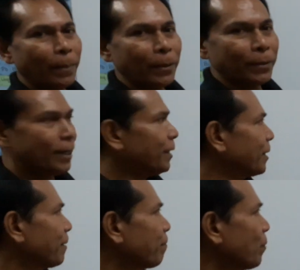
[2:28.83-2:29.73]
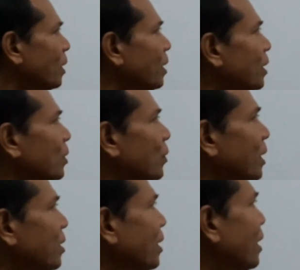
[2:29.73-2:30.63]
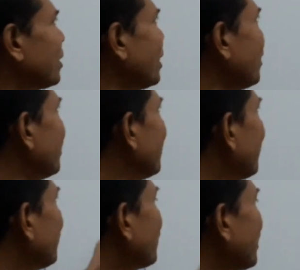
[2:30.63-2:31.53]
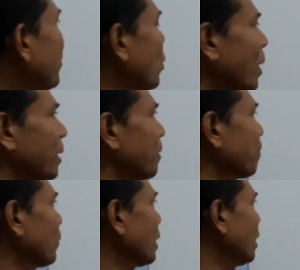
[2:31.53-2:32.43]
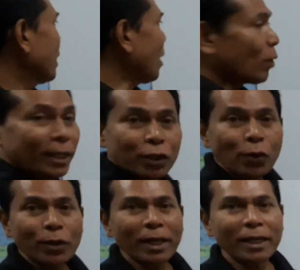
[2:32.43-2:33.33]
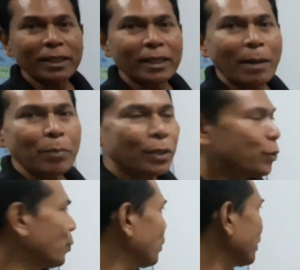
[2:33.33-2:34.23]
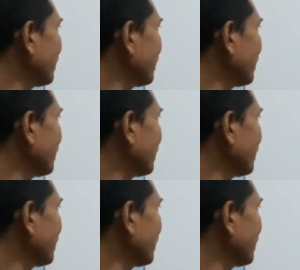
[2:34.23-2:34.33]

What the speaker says: all right? So that's the answer for number 1. Now, let's look at number 2,